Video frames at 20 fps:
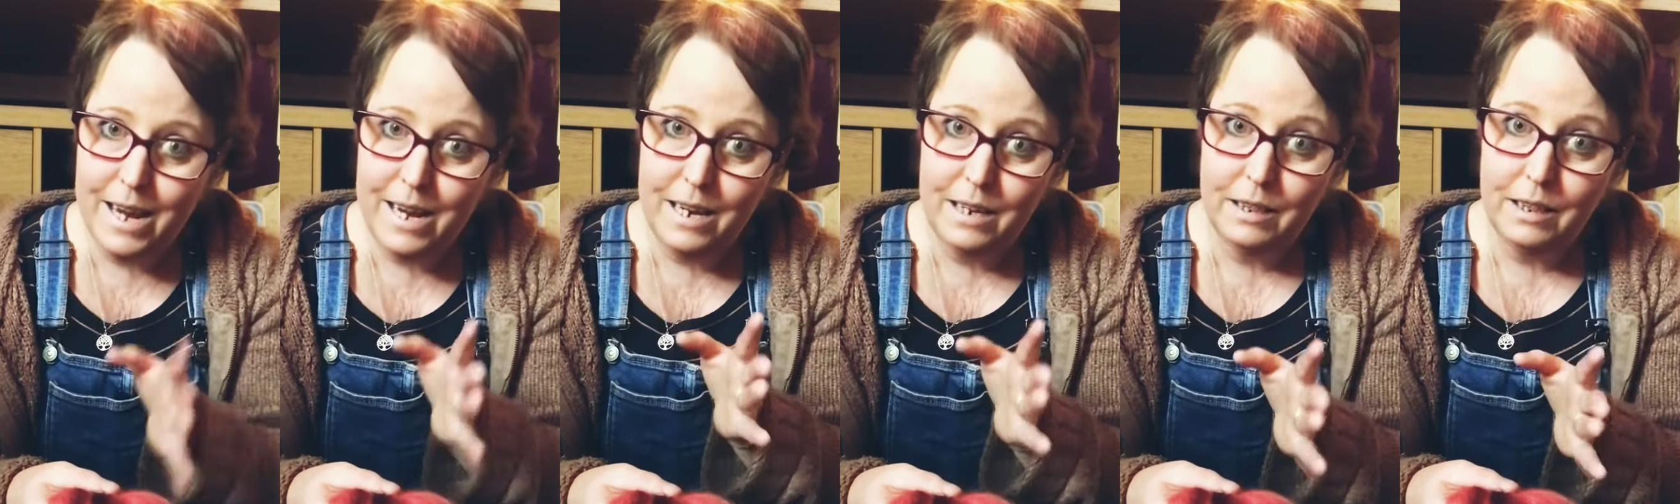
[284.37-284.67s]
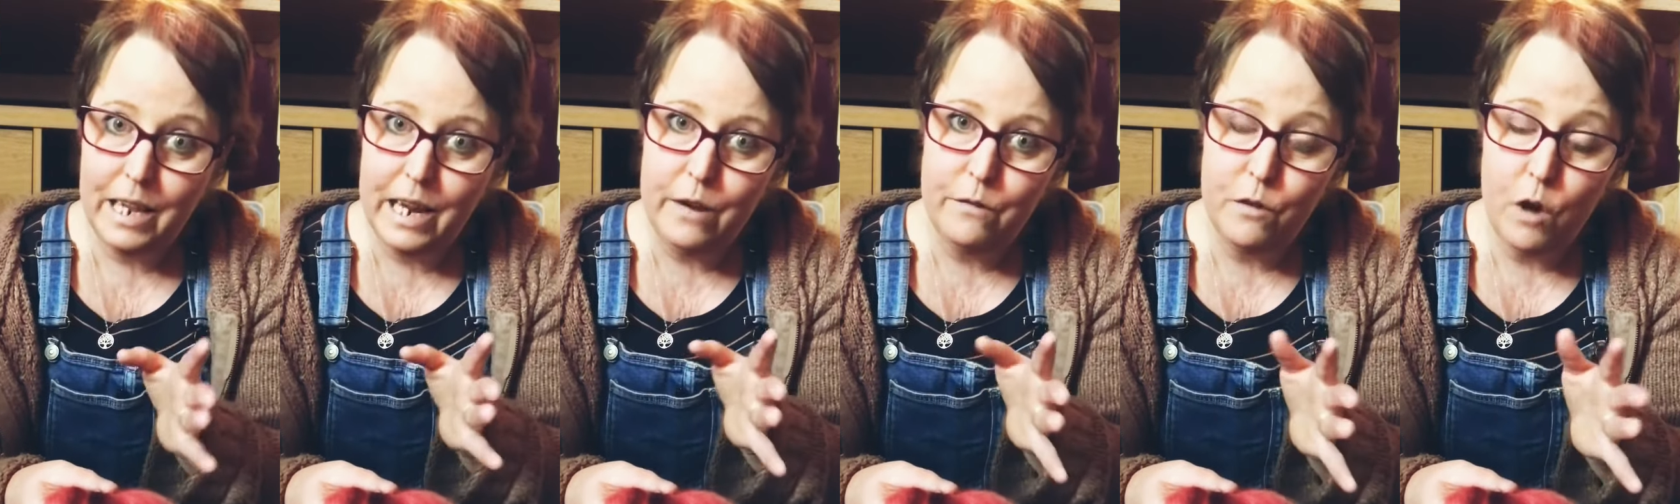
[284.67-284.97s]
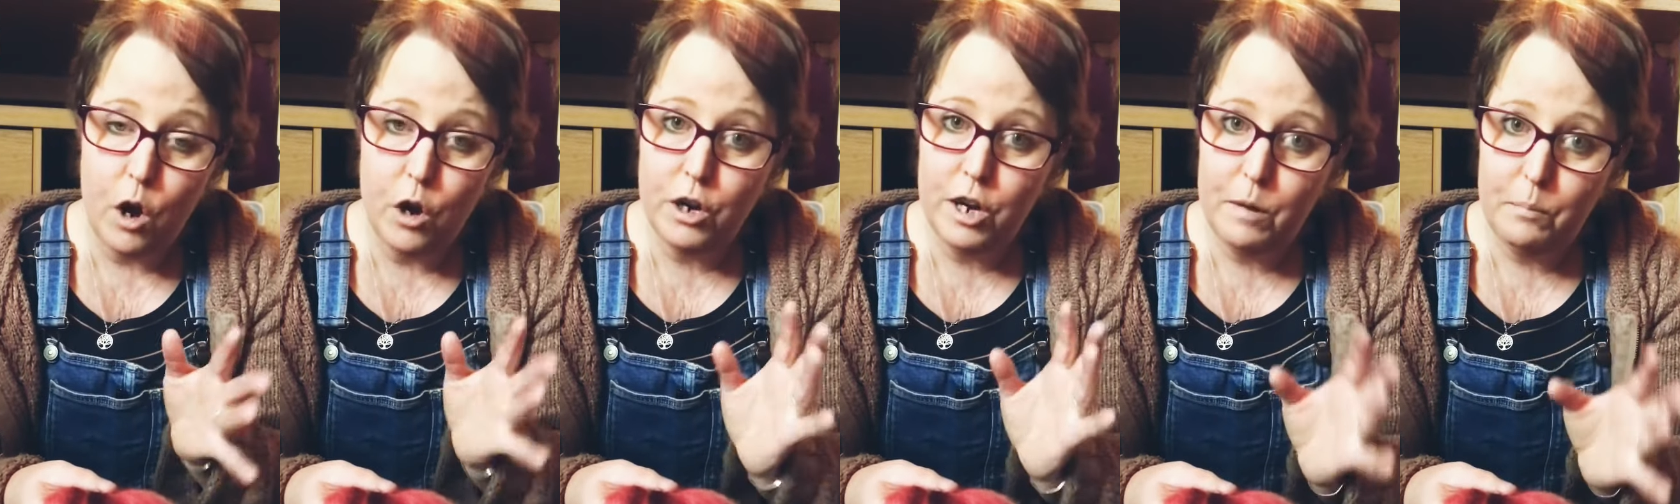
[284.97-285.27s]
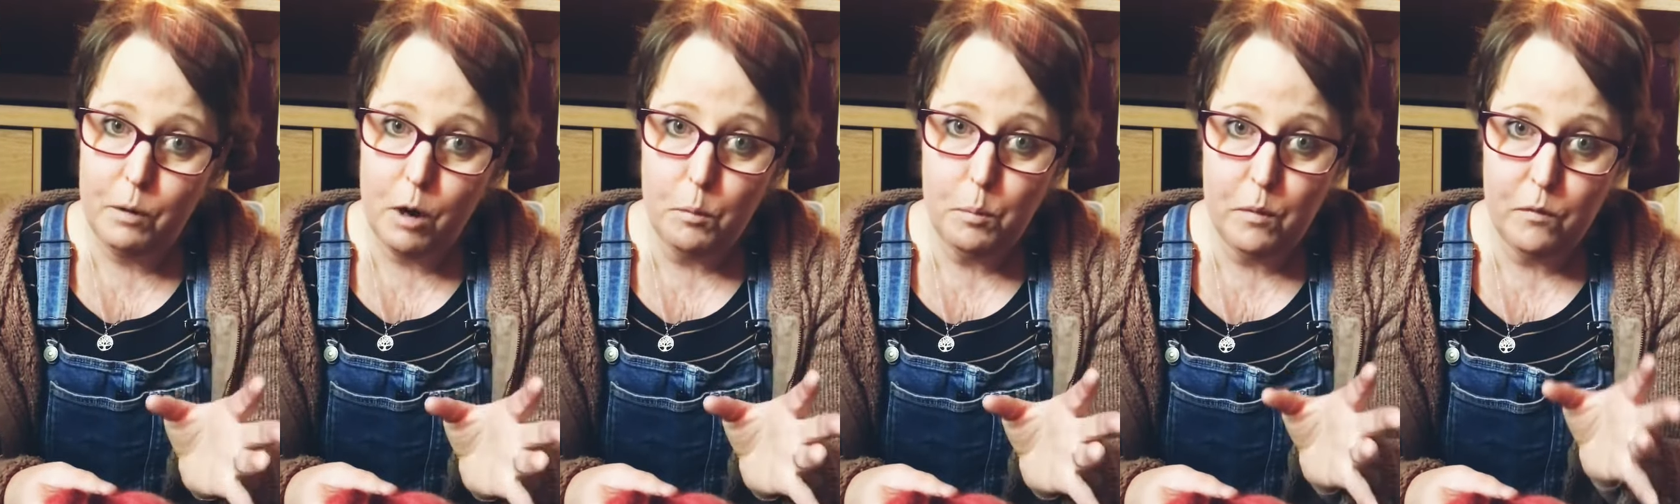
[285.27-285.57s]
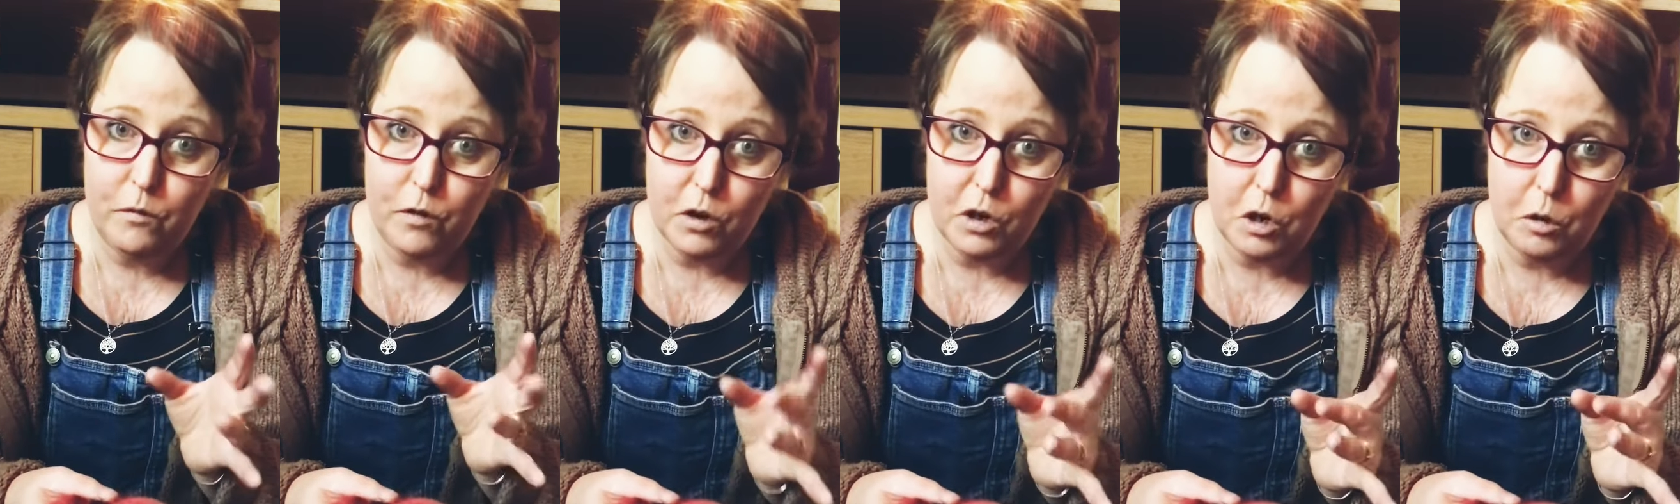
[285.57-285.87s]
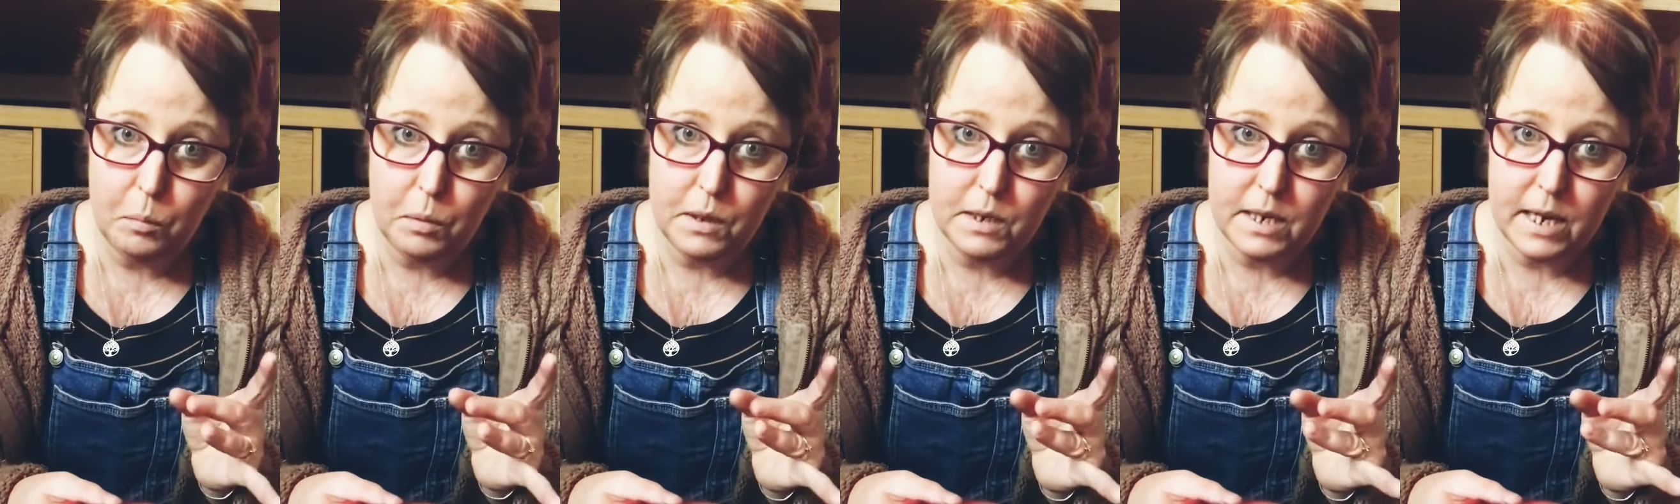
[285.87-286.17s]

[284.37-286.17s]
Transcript: leave it on your bobbin for a couple of